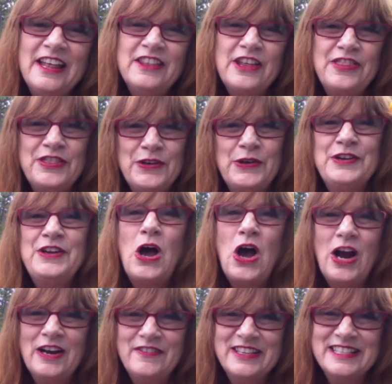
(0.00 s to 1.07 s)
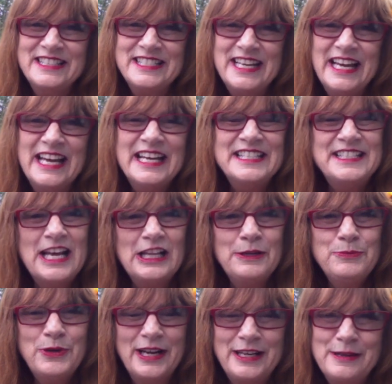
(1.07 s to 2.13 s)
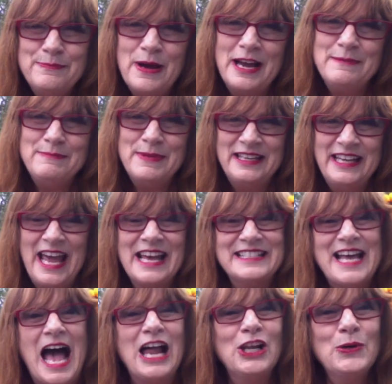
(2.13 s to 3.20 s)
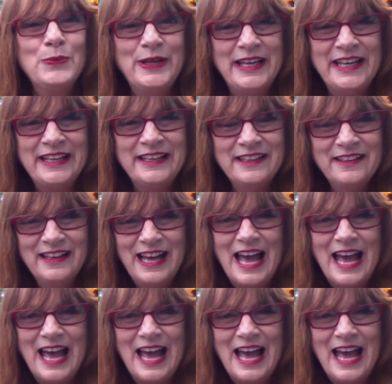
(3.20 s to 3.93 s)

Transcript: the third harvest, celebrated by many as Halloween,